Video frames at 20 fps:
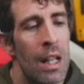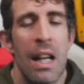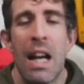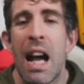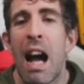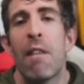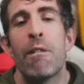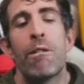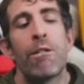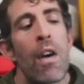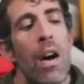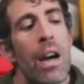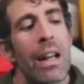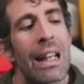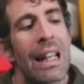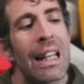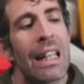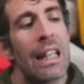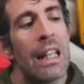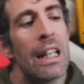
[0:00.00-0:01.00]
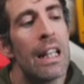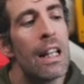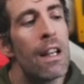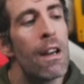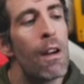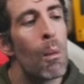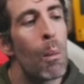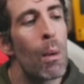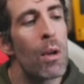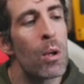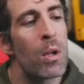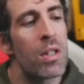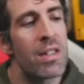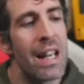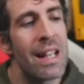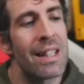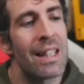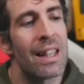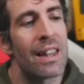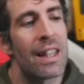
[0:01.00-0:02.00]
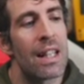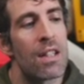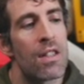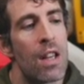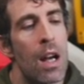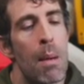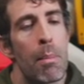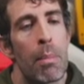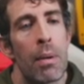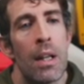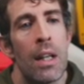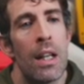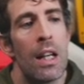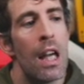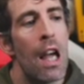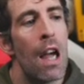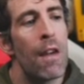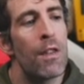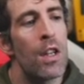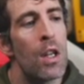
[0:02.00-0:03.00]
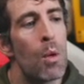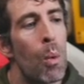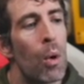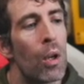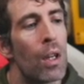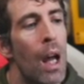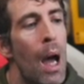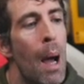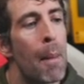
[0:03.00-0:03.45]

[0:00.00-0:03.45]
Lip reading: And finally, when you're setting things up, if you want a